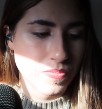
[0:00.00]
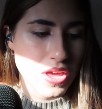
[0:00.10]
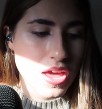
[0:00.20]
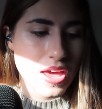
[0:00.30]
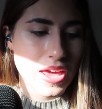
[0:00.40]

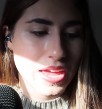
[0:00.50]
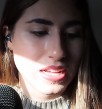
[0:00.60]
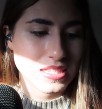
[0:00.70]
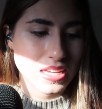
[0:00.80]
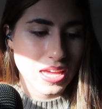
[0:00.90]
It
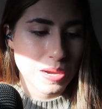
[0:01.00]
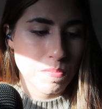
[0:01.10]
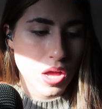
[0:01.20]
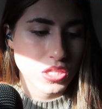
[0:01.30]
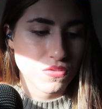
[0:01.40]
had taken
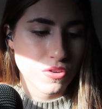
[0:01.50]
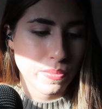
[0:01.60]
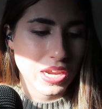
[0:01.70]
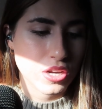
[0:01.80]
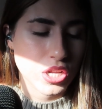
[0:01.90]
months for
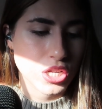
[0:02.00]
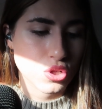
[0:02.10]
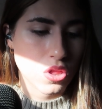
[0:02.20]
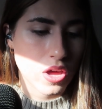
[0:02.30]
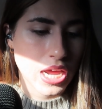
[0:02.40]
me to
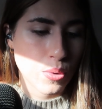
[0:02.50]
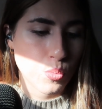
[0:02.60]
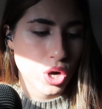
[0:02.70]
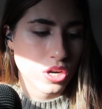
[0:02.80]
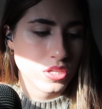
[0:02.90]
teach Claudette
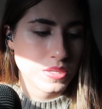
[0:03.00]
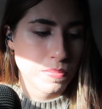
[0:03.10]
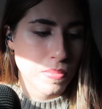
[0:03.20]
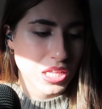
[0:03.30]
words,